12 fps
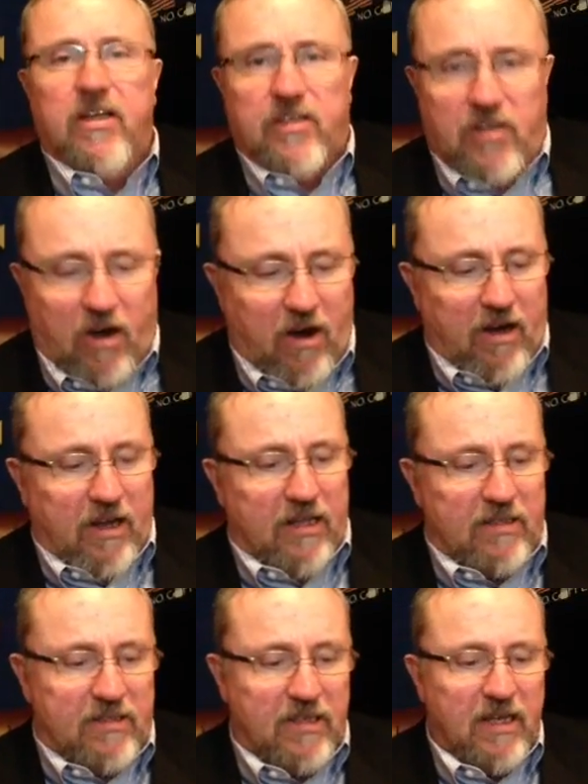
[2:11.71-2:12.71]

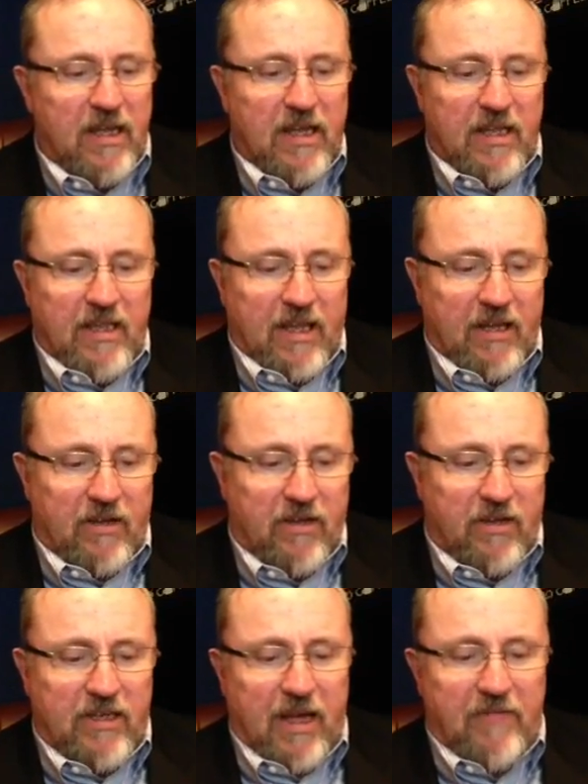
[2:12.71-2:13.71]
targets that
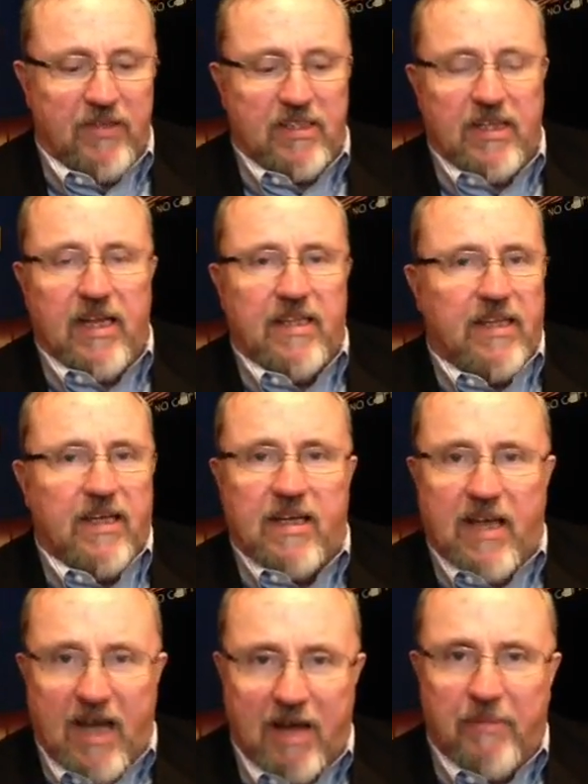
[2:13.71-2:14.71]
could devastate the
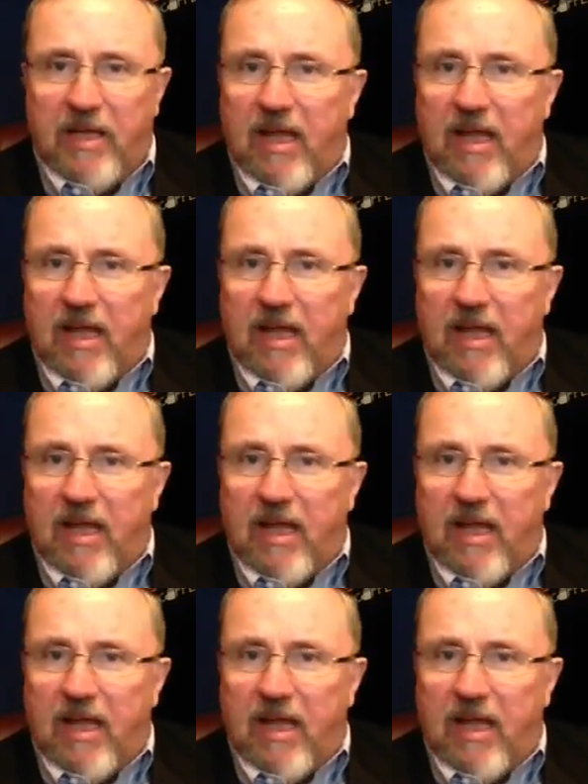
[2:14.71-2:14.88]
economy.